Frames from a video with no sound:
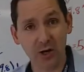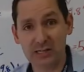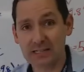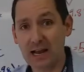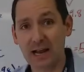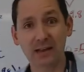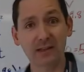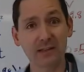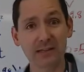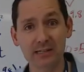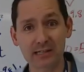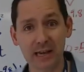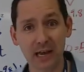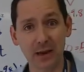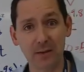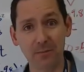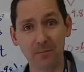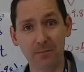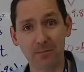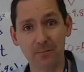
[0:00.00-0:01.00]
exactly the
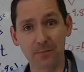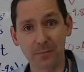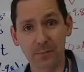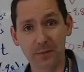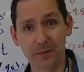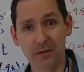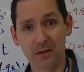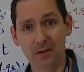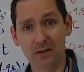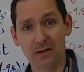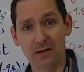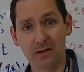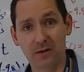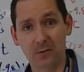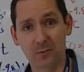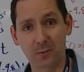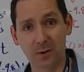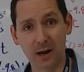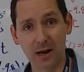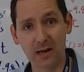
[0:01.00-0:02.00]
same,
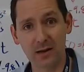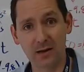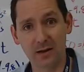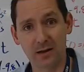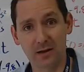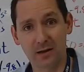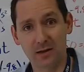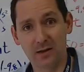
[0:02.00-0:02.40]
right?